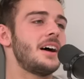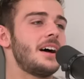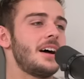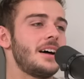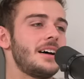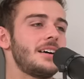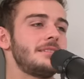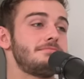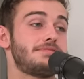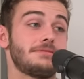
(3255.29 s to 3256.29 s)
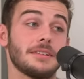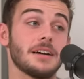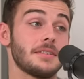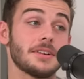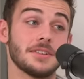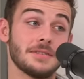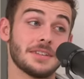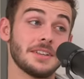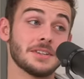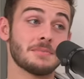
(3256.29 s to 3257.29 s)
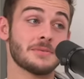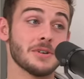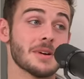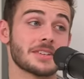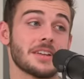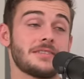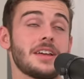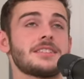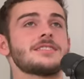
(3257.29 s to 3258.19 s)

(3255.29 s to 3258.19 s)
Um, you've said this before, Max, and I've said